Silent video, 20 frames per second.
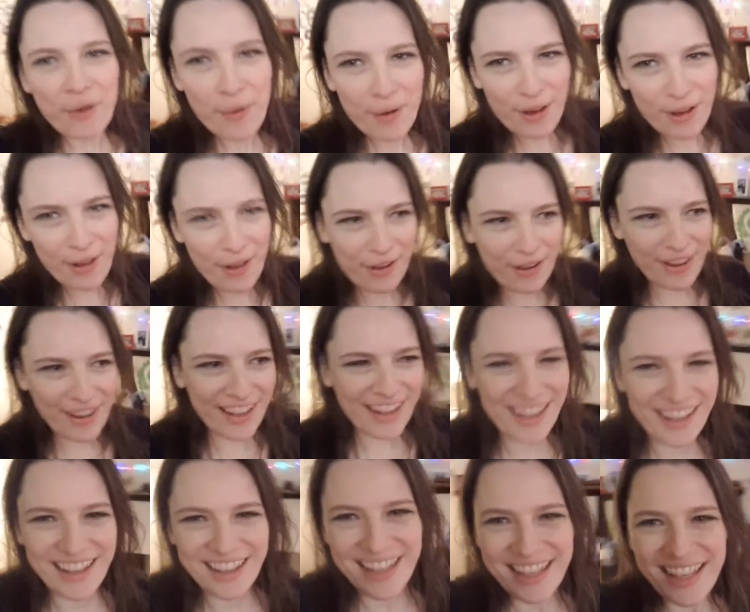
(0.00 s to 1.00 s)
Woohoo!
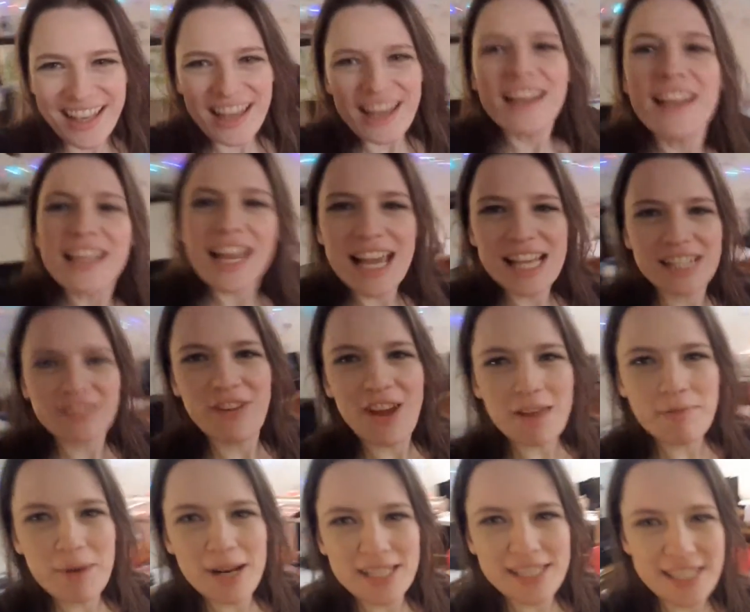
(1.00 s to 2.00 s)
Yes,
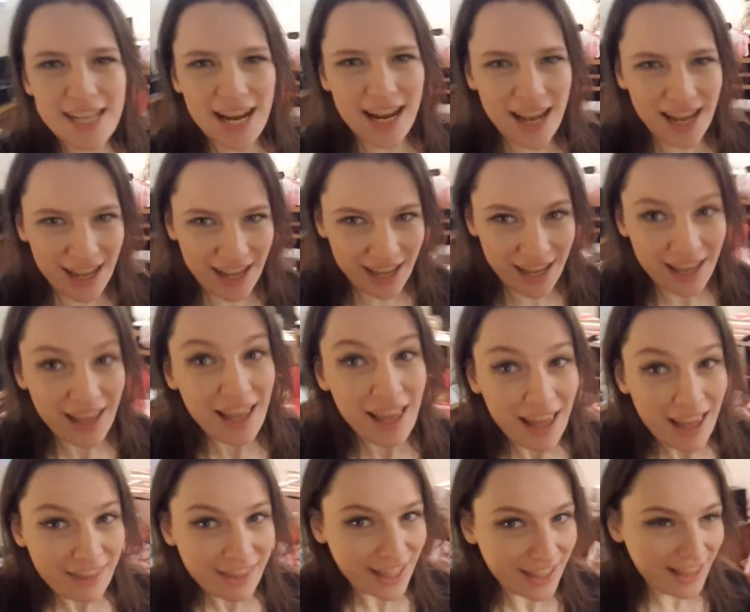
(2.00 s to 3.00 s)
five minutes a day. I
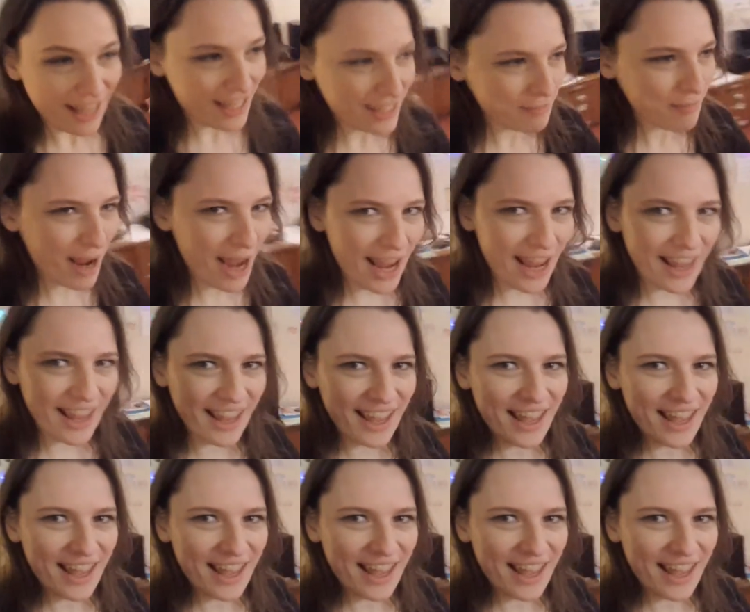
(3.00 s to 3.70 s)
think that's my